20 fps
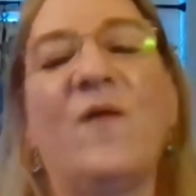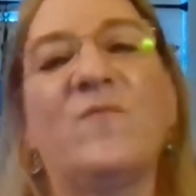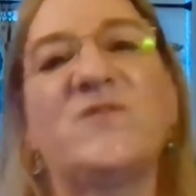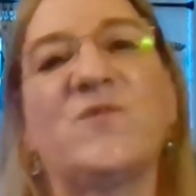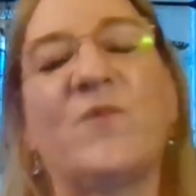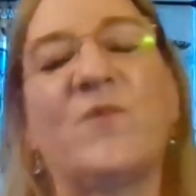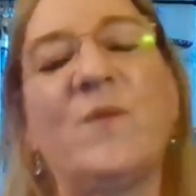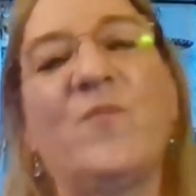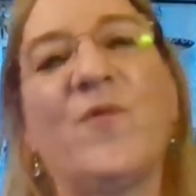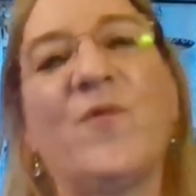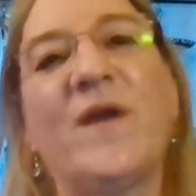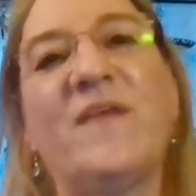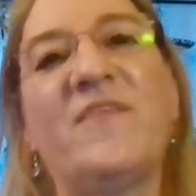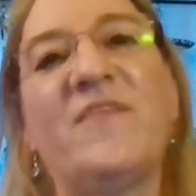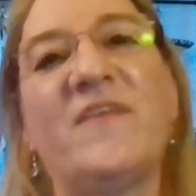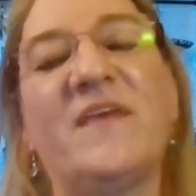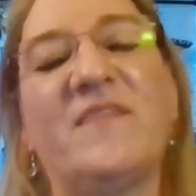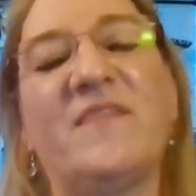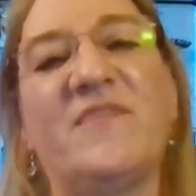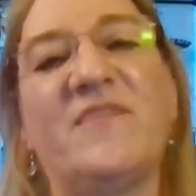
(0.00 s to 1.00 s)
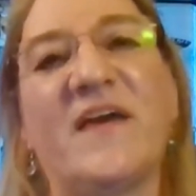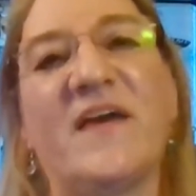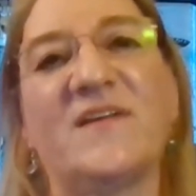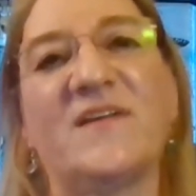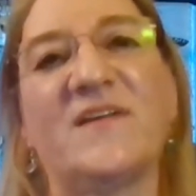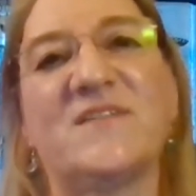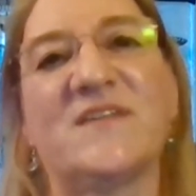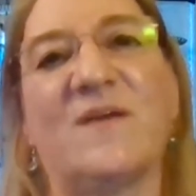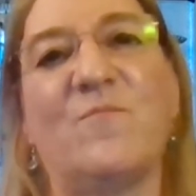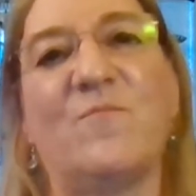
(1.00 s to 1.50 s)
So we bring in
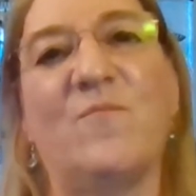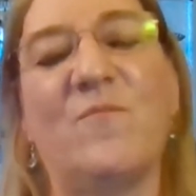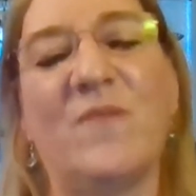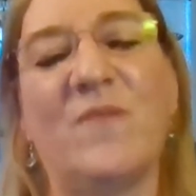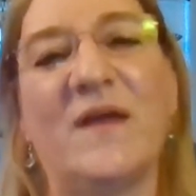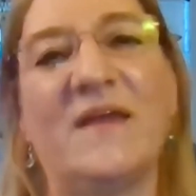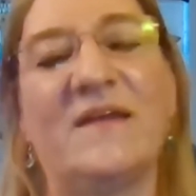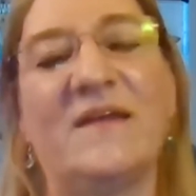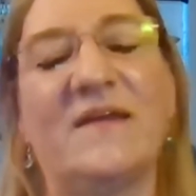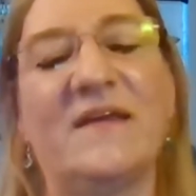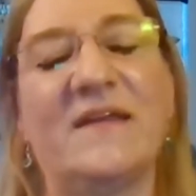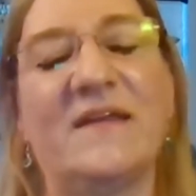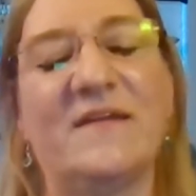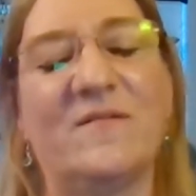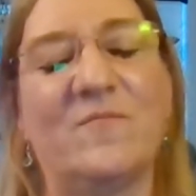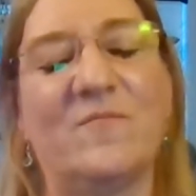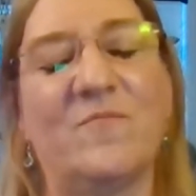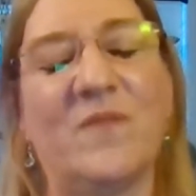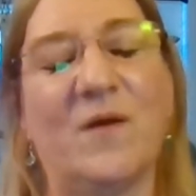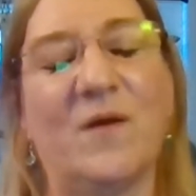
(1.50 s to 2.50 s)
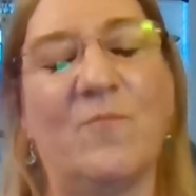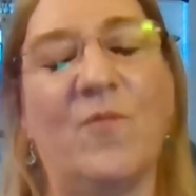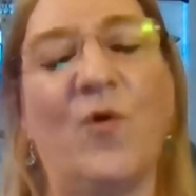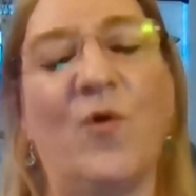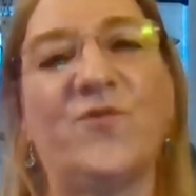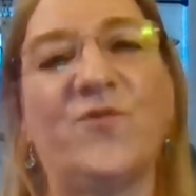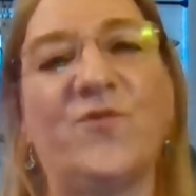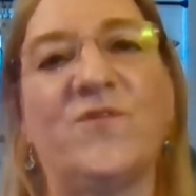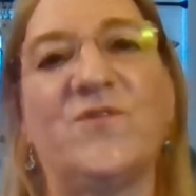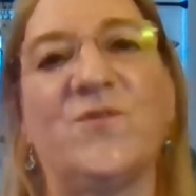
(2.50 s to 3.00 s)
things in a
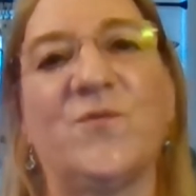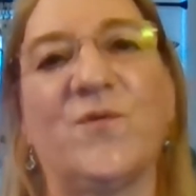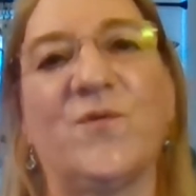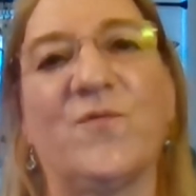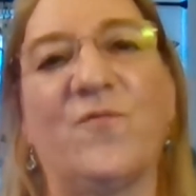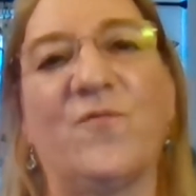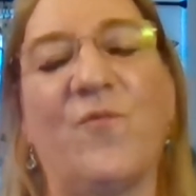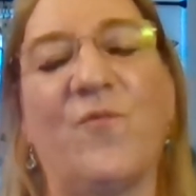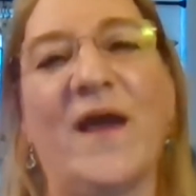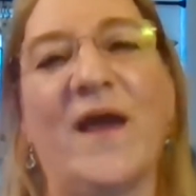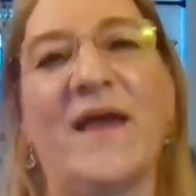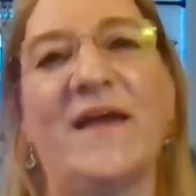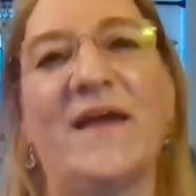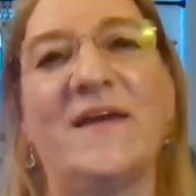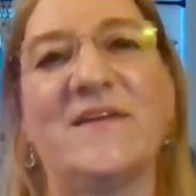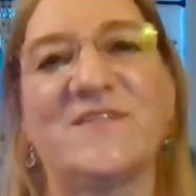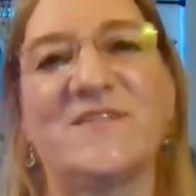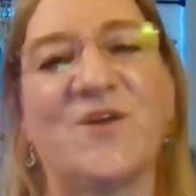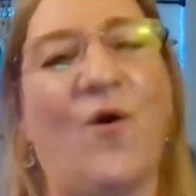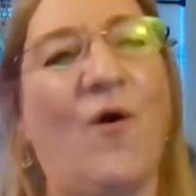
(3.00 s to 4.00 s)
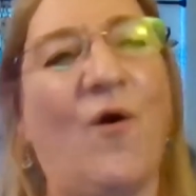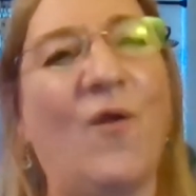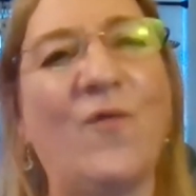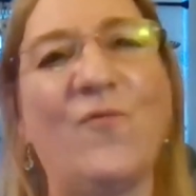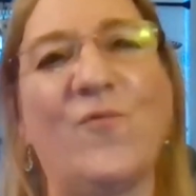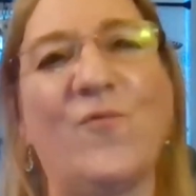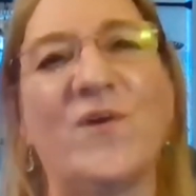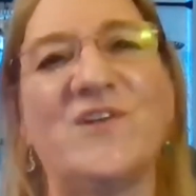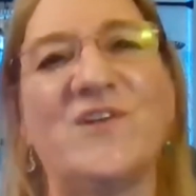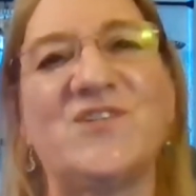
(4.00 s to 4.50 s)
multitude of ways, all
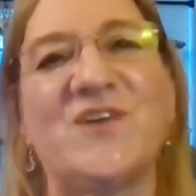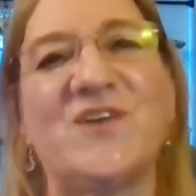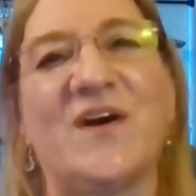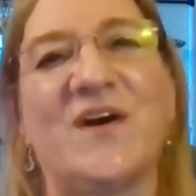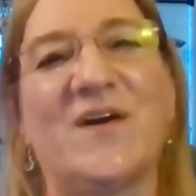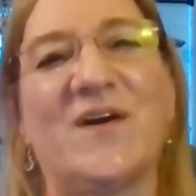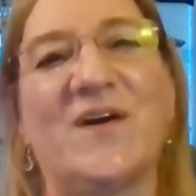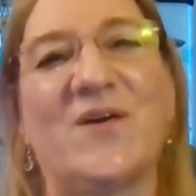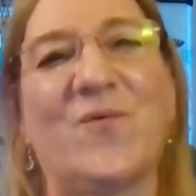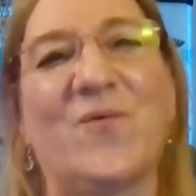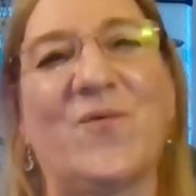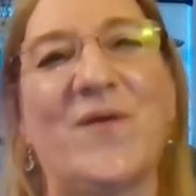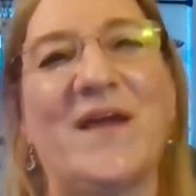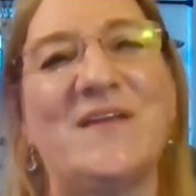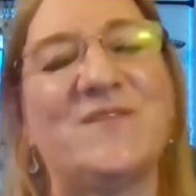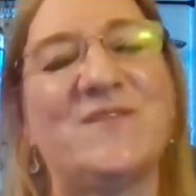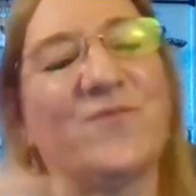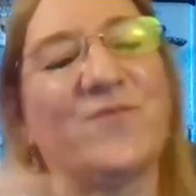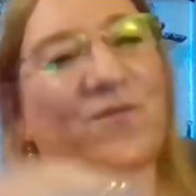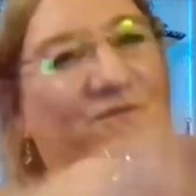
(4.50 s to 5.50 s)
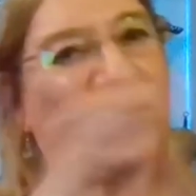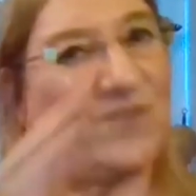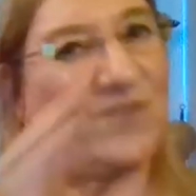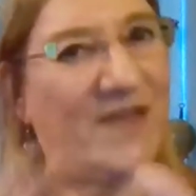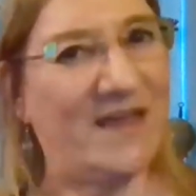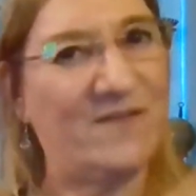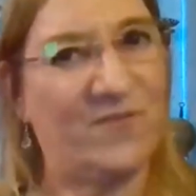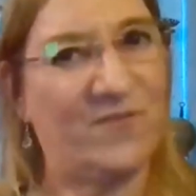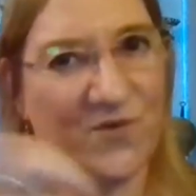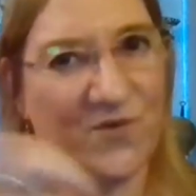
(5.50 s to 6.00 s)
of which create different
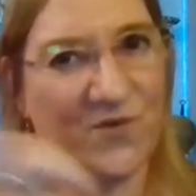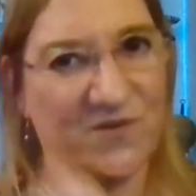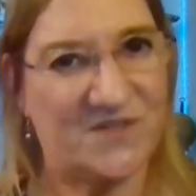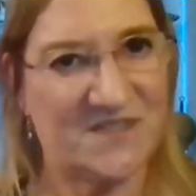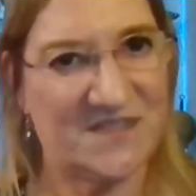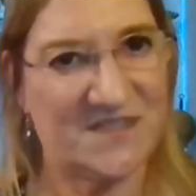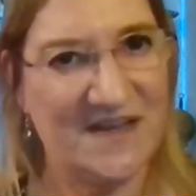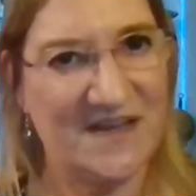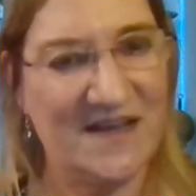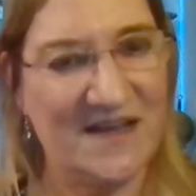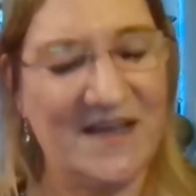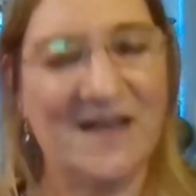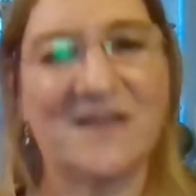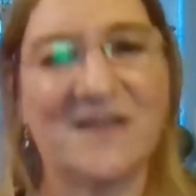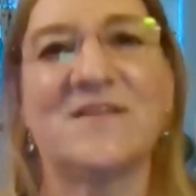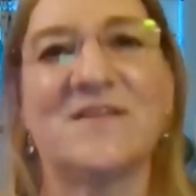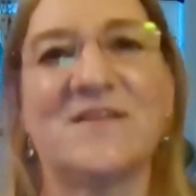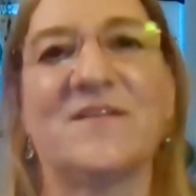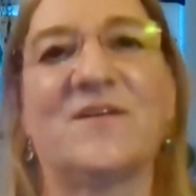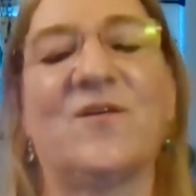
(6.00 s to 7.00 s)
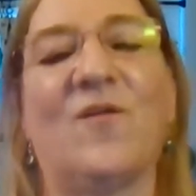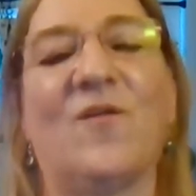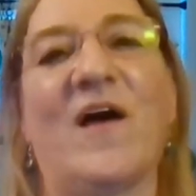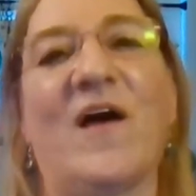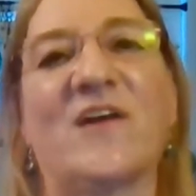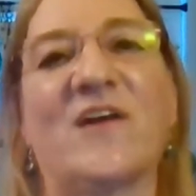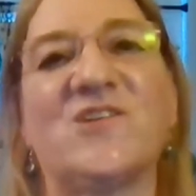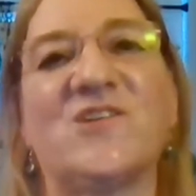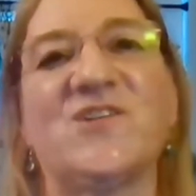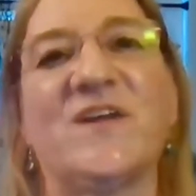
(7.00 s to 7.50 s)
flavors to the
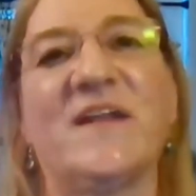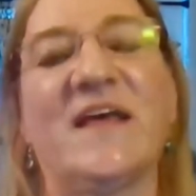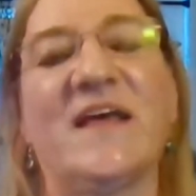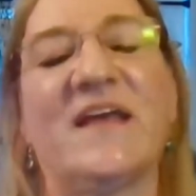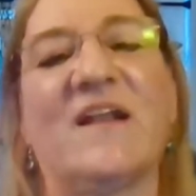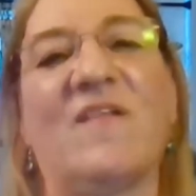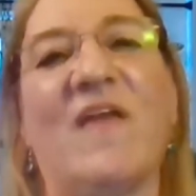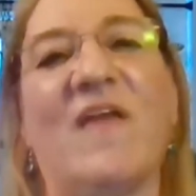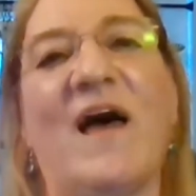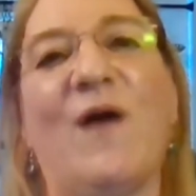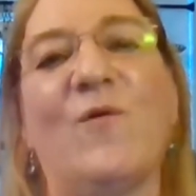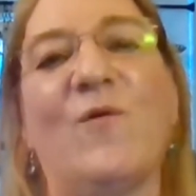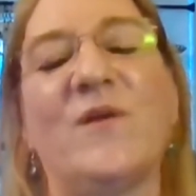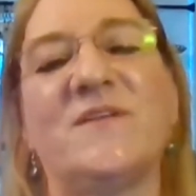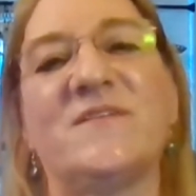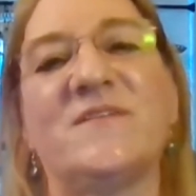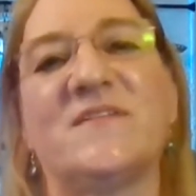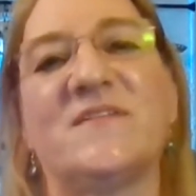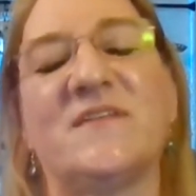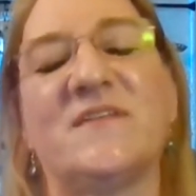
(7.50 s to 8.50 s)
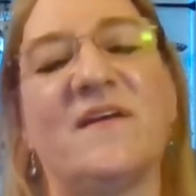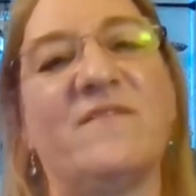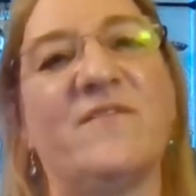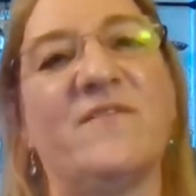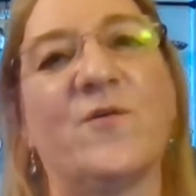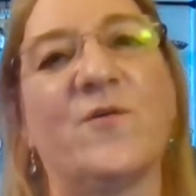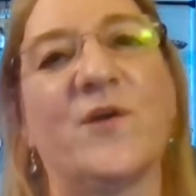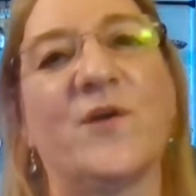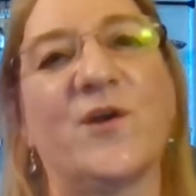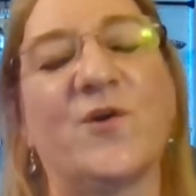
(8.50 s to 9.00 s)
collection and allow it to stay
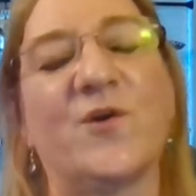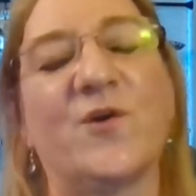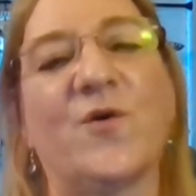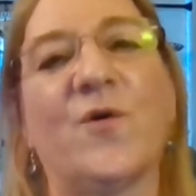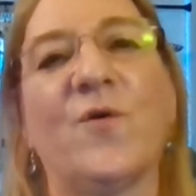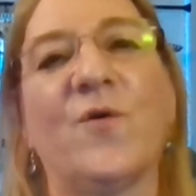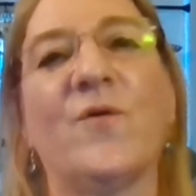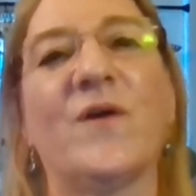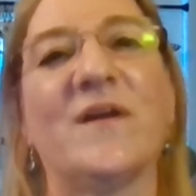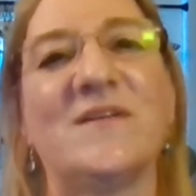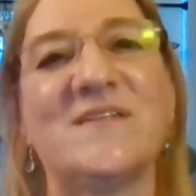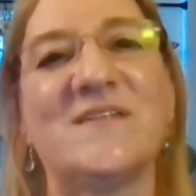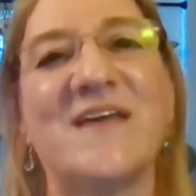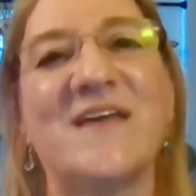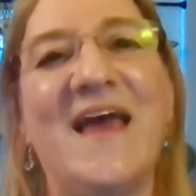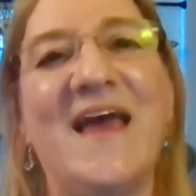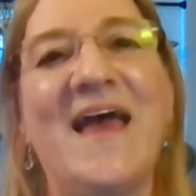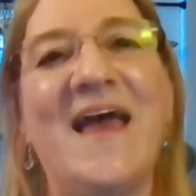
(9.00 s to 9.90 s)
very current.